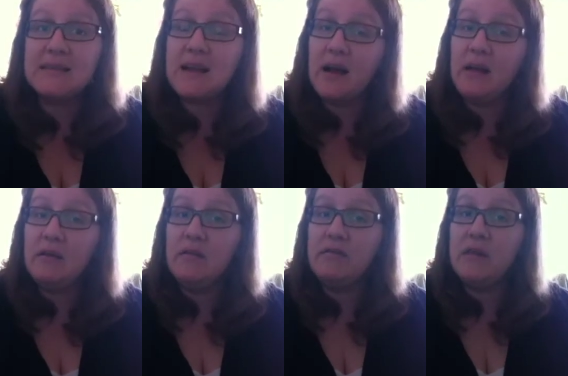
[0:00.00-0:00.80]
it's kind
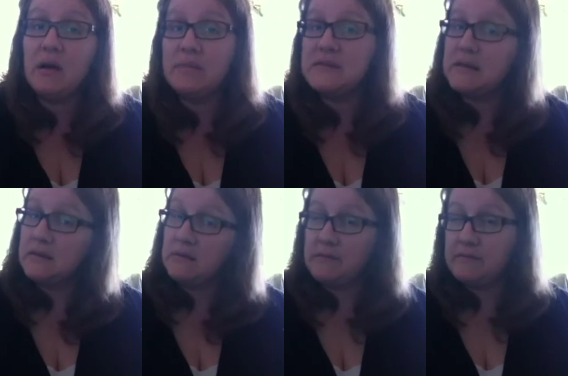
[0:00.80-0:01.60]
of the opposite
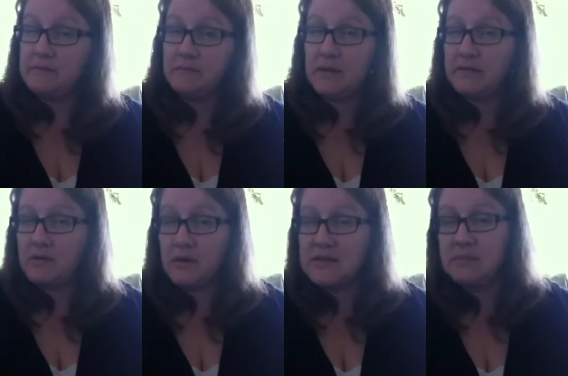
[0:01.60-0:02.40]
of, if
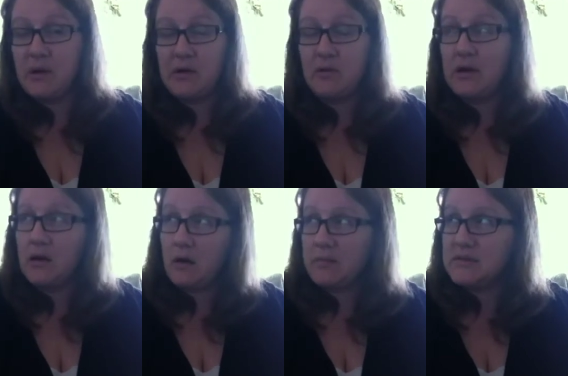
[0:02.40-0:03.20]
there is a
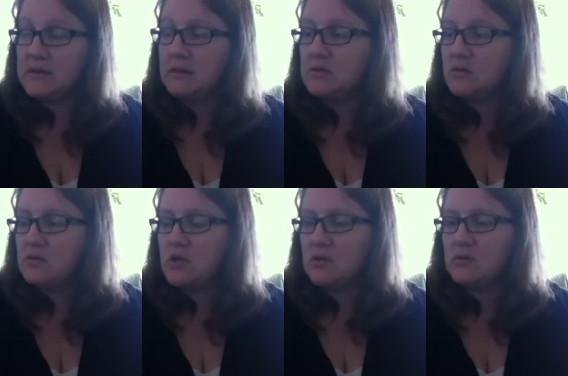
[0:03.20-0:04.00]
binary opposite, to
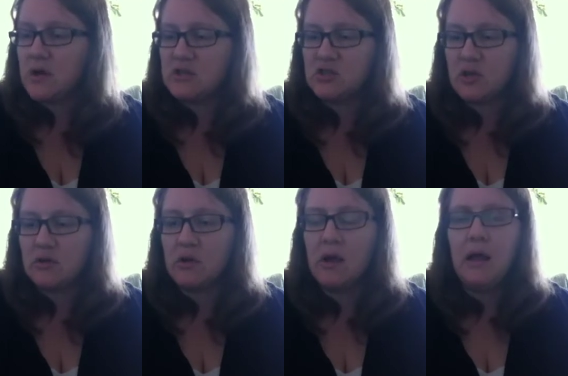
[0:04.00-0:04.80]

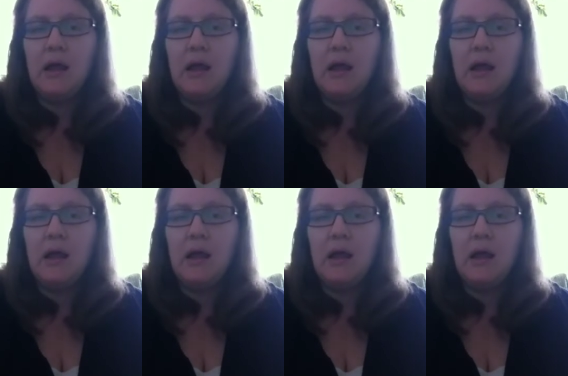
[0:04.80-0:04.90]
transgender.